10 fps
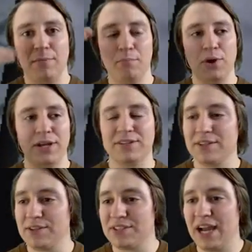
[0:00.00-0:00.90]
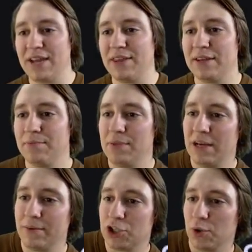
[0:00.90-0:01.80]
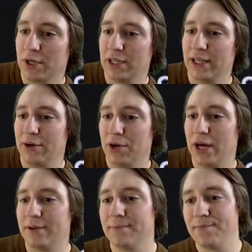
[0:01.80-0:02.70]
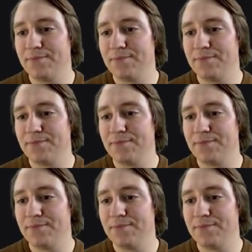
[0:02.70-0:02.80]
bricks on the side that become a shortcut later on.